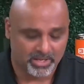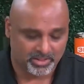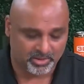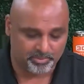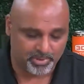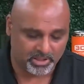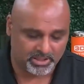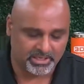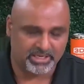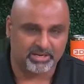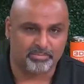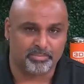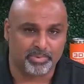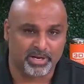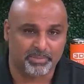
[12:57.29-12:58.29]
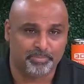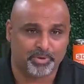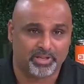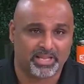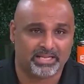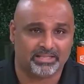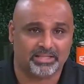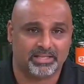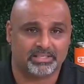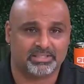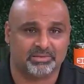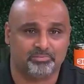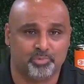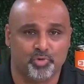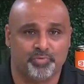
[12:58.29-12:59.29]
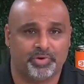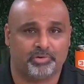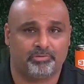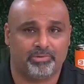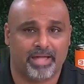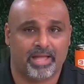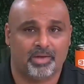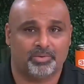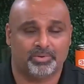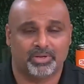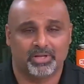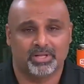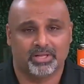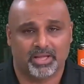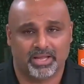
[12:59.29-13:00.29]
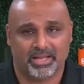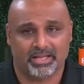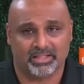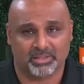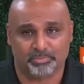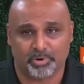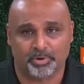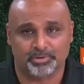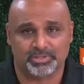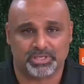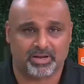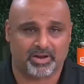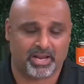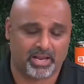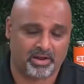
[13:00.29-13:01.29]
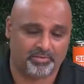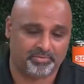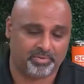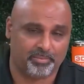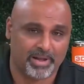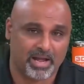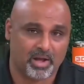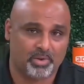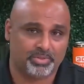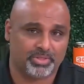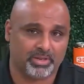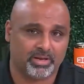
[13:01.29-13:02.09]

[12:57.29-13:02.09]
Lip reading: the ability to manipulate this and move it around in the posterior area of the mouth.